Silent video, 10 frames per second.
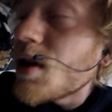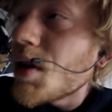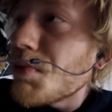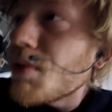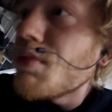
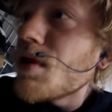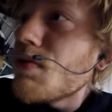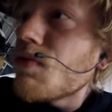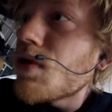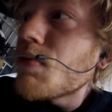Give me a
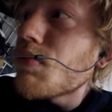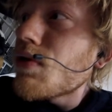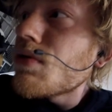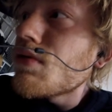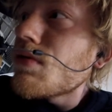big water
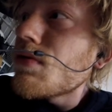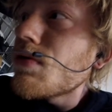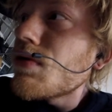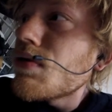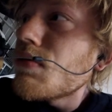
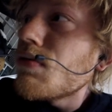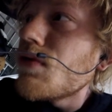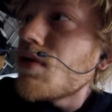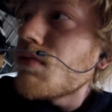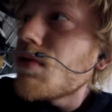bottle.
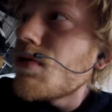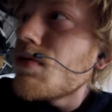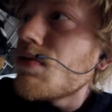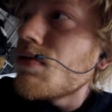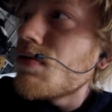Water
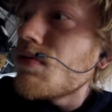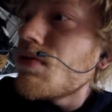bottle.